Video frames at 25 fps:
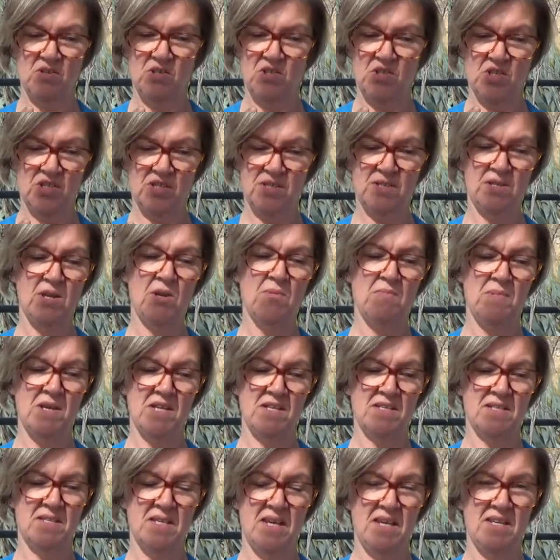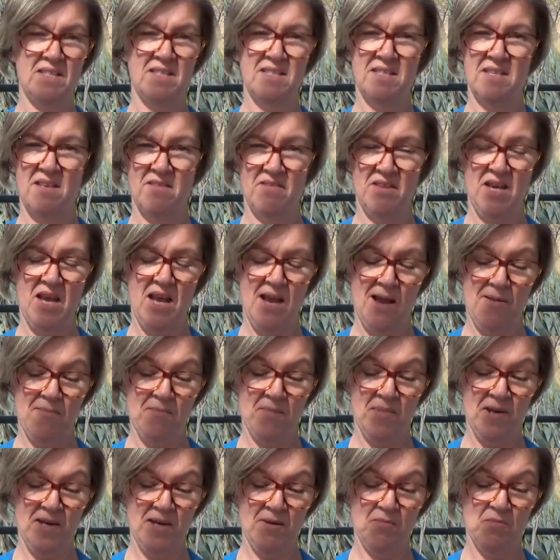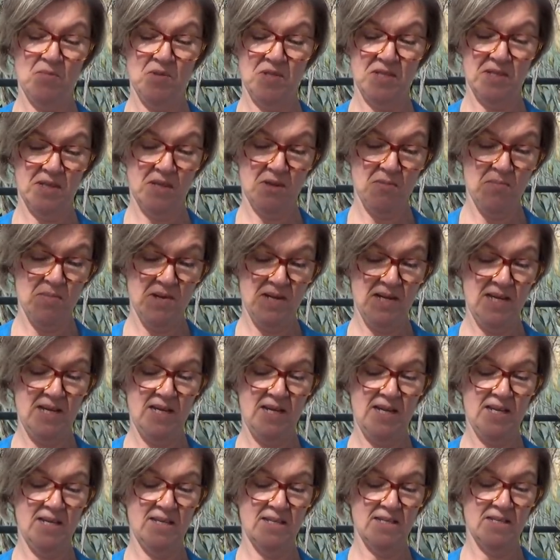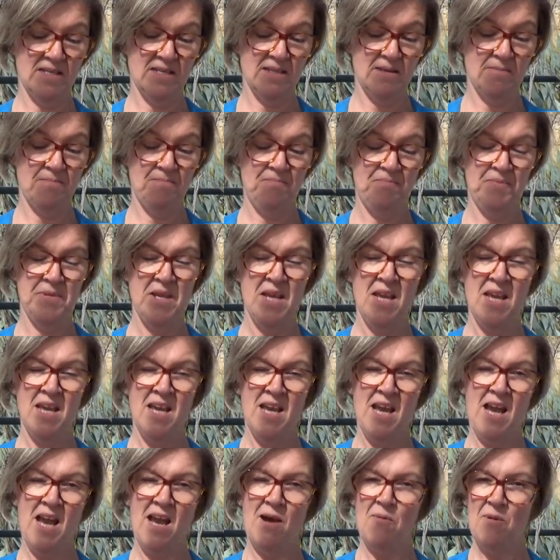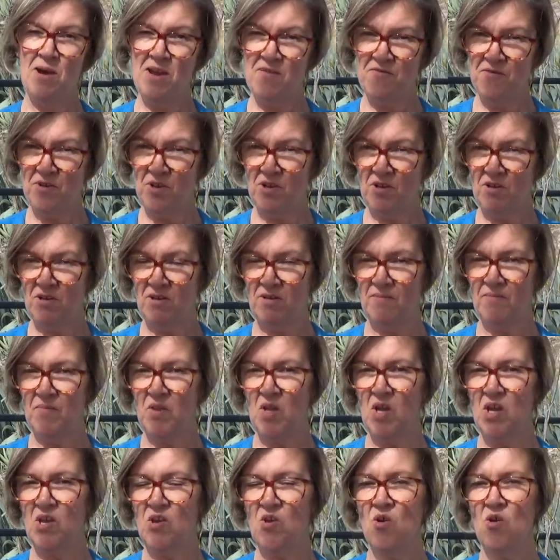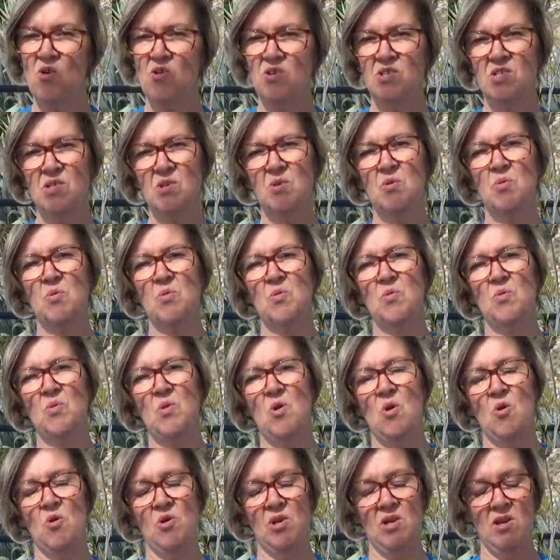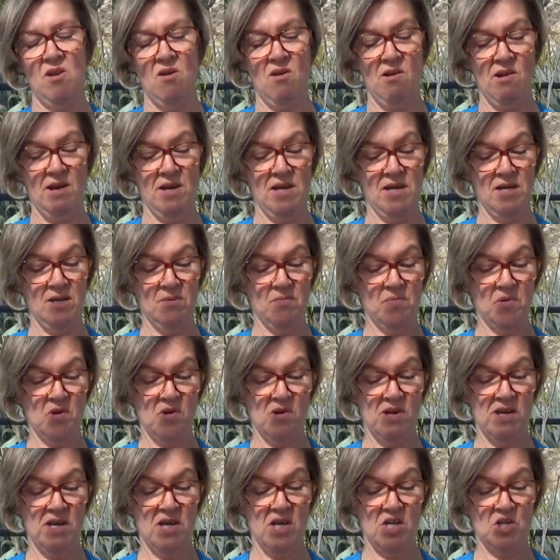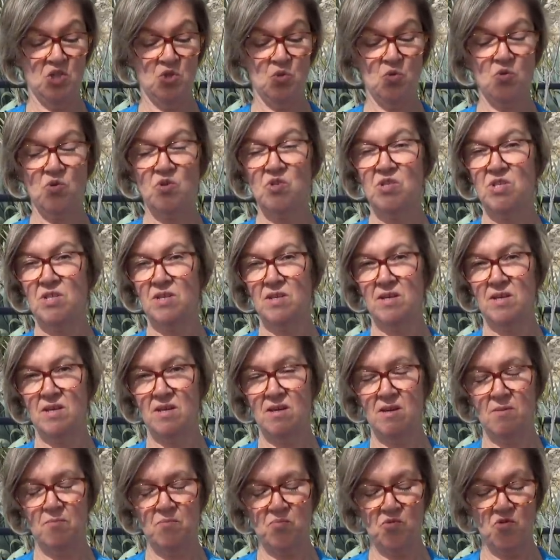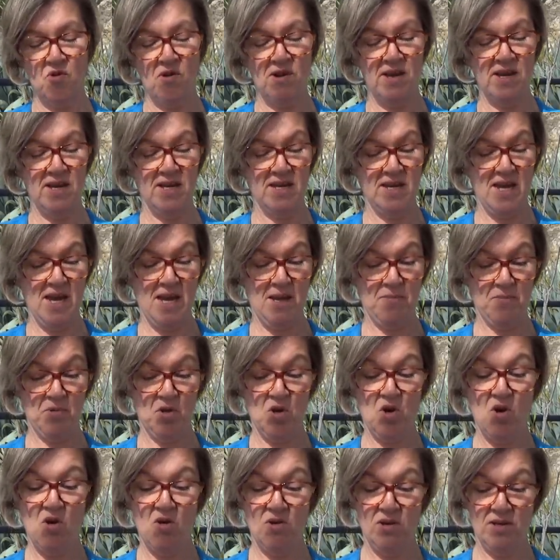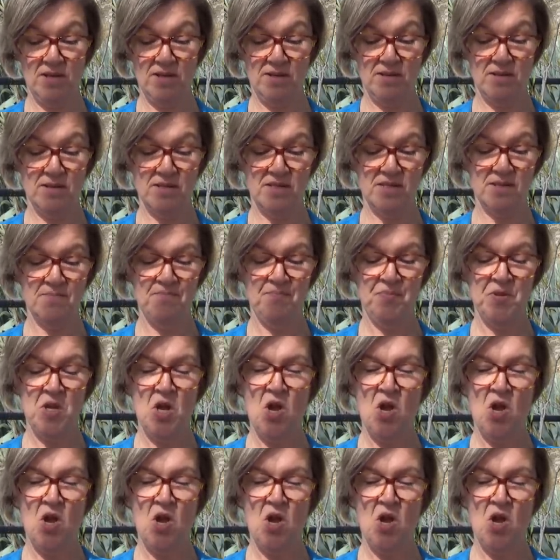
just don't make sense and that Anne Boleyn was completely innocent. However, an article online by a Dr. Brian M. Collins